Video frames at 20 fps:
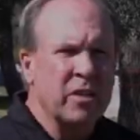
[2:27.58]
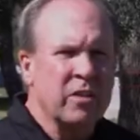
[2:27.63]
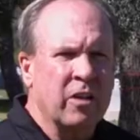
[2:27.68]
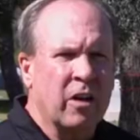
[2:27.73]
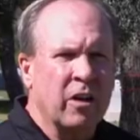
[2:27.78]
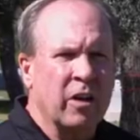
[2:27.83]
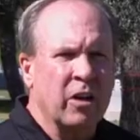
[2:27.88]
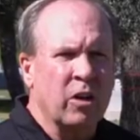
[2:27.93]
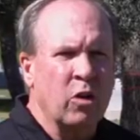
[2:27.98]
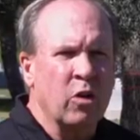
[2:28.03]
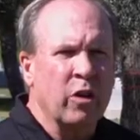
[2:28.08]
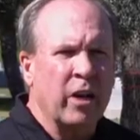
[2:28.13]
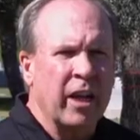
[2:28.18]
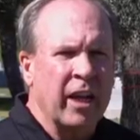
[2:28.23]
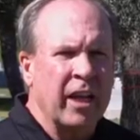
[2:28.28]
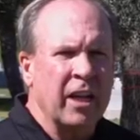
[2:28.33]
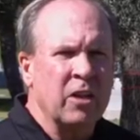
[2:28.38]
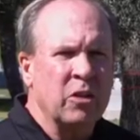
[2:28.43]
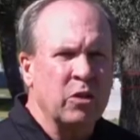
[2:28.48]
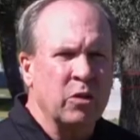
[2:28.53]
started
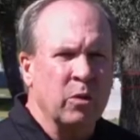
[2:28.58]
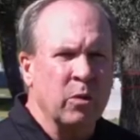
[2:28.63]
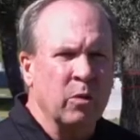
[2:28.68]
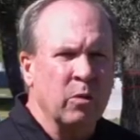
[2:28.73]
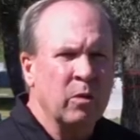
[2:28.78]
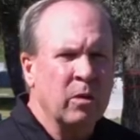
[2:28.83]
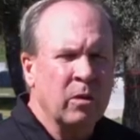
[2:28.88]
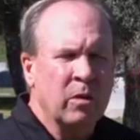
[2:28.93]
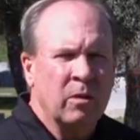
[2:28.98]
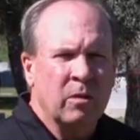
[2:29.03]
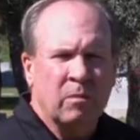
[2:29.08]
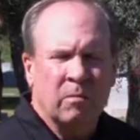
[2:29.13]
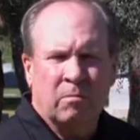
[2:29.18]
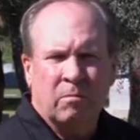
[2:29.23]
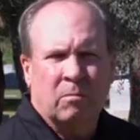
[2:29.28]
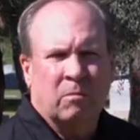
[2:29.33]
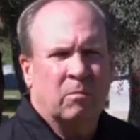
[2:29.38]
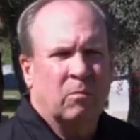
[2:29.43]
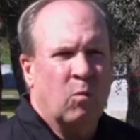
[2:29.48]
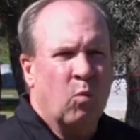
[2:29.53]
looking into
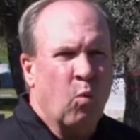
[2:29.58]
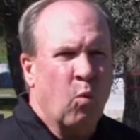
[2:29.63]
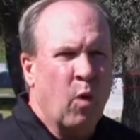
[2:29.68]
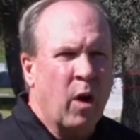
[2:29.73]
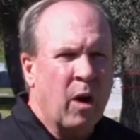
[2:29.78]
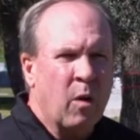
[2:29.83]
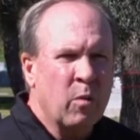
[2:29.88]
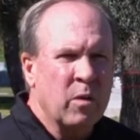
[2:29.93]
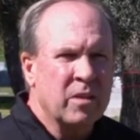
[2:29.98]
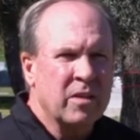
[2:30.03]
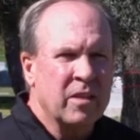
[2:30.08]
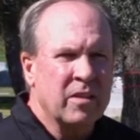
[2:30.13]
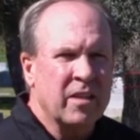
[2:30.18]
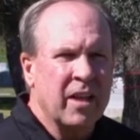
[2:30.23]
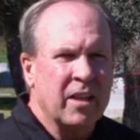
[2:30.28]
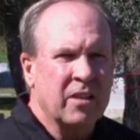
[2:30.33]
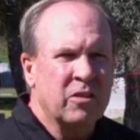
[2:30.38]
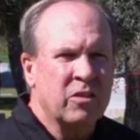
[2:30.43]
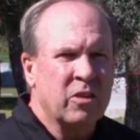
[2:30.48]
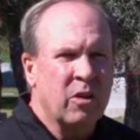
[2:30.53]
where was his
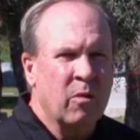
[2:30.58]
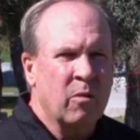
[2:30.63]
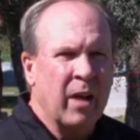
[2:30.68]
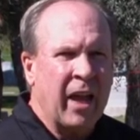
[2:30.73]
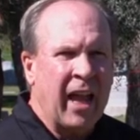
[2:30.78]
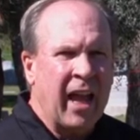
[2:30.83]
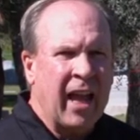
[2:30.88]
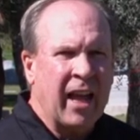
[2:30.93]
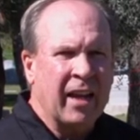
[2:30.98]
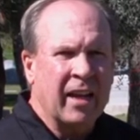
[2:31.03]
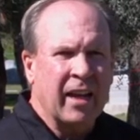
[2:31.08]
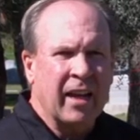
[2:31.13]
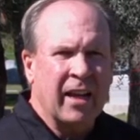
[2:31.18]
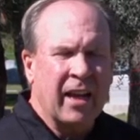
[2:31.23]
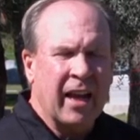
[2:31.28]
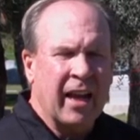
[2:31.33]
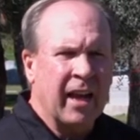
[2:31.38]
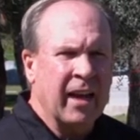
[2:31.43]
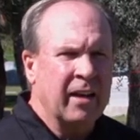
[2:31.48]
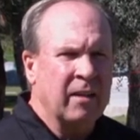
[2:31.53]
headstone at and,
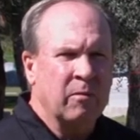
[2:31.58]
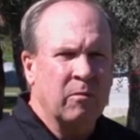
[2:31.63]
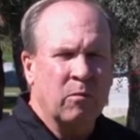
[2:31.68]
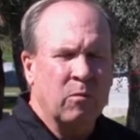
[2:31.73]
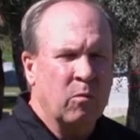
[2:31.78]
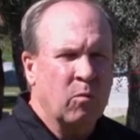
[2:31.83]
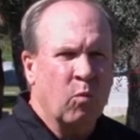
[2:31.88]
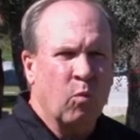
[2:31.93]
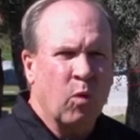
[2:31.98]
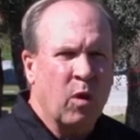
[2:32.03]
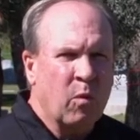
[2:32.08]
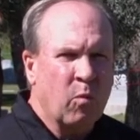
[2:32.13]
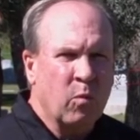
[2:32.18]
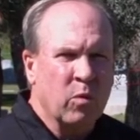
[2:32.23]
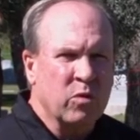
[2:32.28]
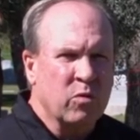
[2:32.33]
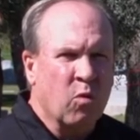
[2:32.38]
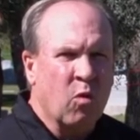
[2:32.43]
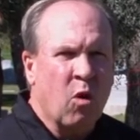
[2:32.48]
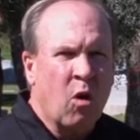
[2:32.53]
and what
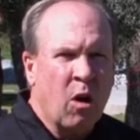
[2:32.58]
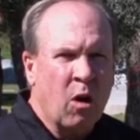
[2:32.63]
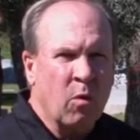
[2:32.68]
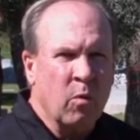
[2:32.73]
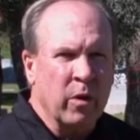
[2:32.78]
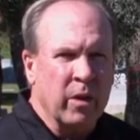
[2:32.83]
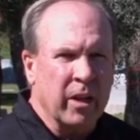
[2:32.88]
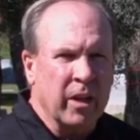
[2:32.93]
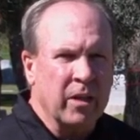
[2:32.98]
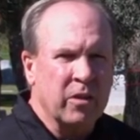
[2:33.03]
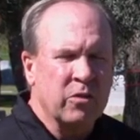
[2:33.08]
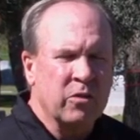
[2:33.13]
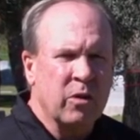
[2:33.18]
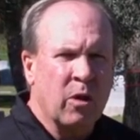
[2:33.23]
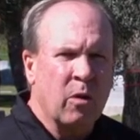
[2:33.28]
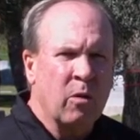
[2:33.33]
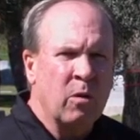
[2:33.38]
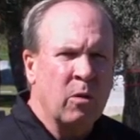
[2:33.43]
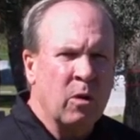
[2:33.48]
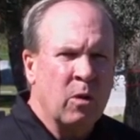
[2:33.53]
was wrong with it.
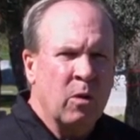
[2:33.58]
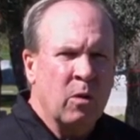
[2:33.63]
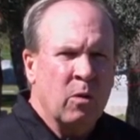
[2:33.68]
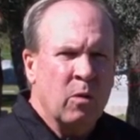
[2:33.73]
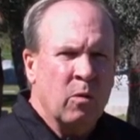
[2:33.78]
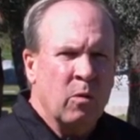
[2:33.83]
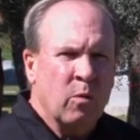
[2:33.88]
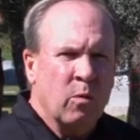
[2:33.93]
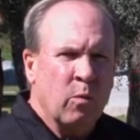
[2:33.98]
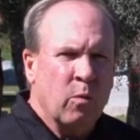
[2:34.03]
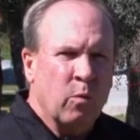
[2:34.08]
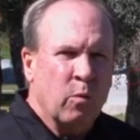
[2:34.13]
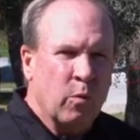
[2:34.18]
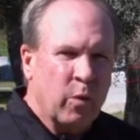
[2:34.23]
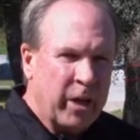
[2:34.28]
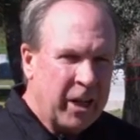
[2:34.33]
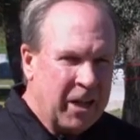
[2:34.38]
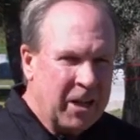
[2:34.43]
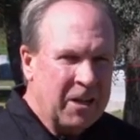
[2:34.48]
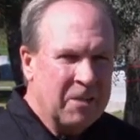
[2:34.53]
So
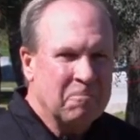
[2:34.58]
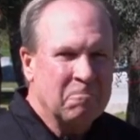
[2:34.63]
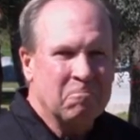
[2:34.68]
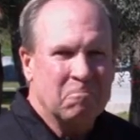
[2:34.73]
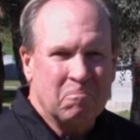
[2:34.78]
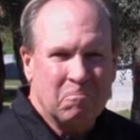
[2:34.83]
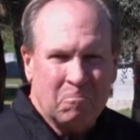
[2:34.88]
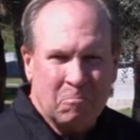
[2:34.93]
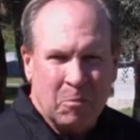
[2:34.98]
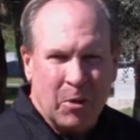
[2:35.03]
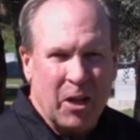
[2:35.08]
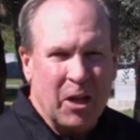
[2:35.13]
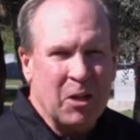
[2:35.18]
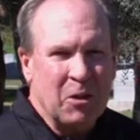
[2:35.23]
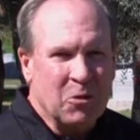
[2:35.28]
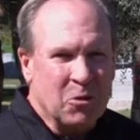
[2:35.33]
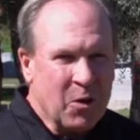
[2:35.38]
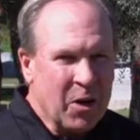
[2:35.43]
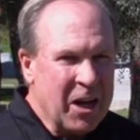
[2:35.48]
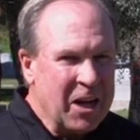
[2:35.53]
we, being
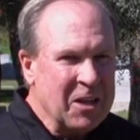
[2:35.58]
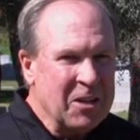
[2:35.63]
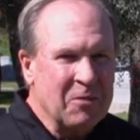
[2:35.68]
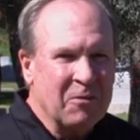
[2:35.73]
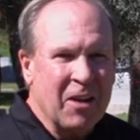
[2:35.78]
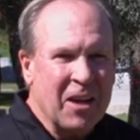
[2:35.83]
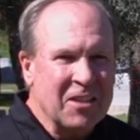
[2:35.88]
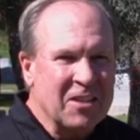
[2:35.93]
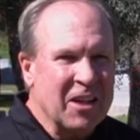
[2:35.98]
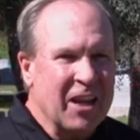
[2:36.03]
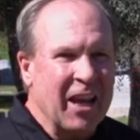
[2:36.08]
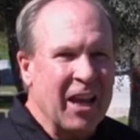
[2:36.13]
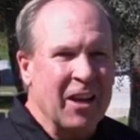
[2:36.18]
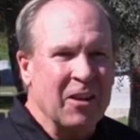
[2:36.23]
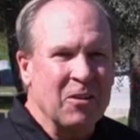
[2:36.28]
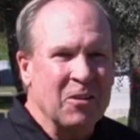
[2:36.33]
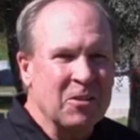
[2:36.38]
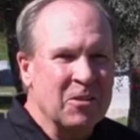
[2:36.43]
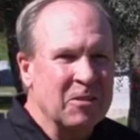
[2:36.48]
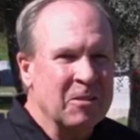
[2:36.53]
trained
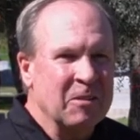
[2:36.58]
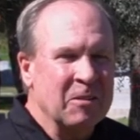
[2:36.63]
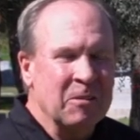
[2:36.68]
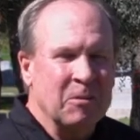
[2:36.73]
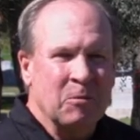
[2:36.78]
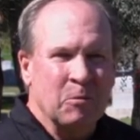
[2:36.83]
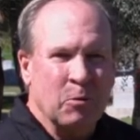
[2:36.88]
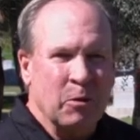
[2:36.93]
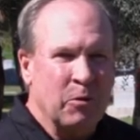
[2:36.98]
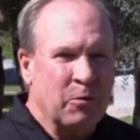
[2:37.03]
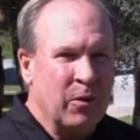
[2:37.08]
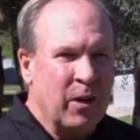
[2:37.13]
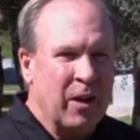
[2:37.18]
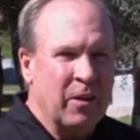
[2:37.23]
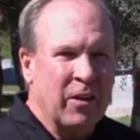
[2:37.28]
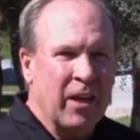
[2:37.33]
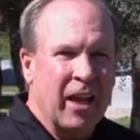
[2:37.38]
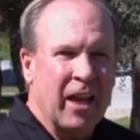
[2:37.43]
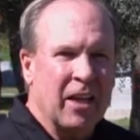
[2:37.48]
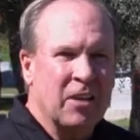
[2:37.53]
investigators, we
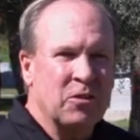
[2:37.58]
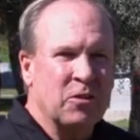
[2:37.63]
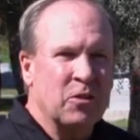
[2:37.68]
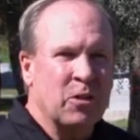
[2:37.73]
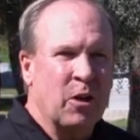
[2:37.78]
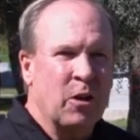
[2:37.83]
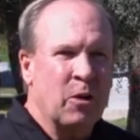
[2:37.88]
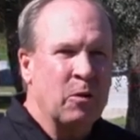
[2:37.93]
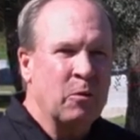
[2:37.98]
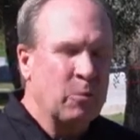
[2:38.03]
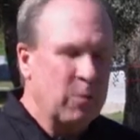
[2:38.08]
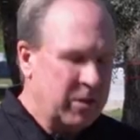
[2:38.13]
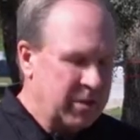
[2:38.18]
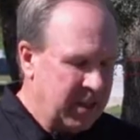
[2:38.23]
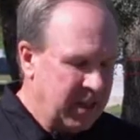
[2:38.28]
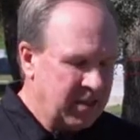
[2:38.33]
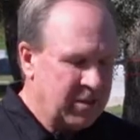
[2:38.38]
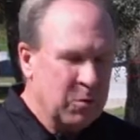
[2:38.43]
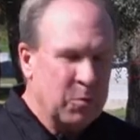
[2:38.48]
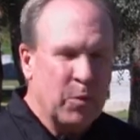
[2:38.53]
found the headstone, we
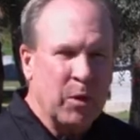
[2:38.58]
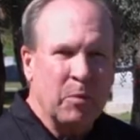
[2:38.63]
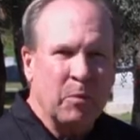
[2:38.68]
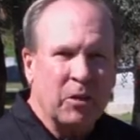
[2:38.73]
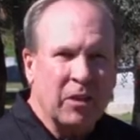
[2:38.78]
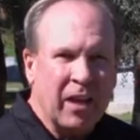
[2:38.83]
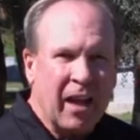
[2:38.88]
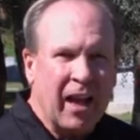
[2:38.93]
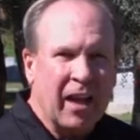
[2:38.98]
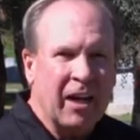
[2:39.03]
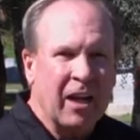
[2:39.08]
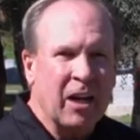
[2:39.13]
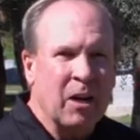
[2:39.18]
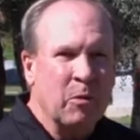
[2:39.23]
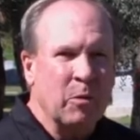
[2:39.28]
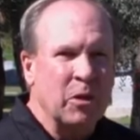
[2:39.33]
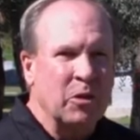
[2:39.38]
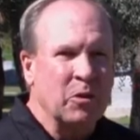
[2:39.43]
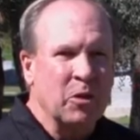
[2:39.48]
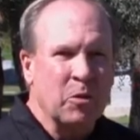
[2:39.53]
sent some people down here,
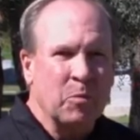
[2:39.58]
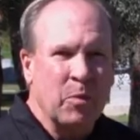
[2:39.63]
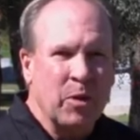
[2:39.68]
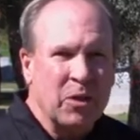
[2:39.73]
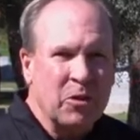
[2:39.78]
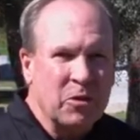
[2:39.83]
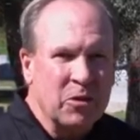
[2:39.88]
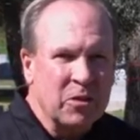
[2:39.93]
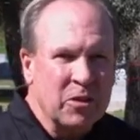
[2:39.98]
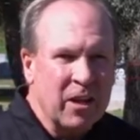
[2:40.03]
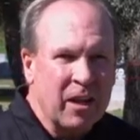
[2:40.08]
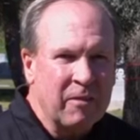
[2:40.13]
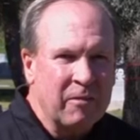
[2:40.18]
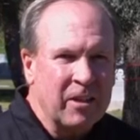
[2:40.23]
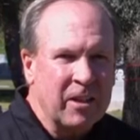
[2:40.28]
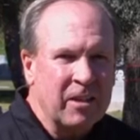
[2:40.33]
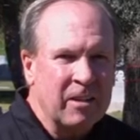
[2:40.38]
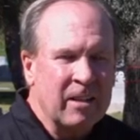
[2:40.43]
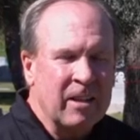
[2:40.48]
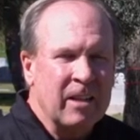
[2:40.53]
we took pictures of
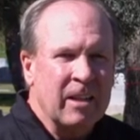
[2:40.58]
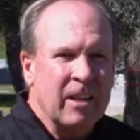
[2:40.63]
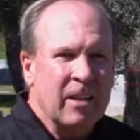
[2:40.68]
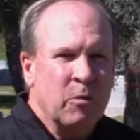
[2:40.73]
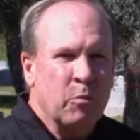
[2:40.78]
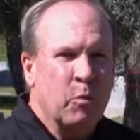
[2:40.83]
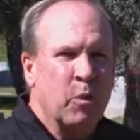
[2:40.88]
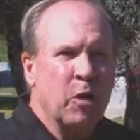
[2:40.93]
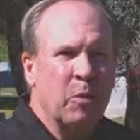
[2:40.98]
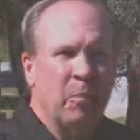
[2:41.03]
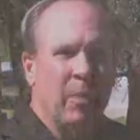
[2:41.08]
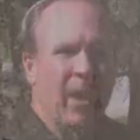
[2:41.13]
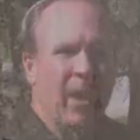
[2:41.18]
it, put it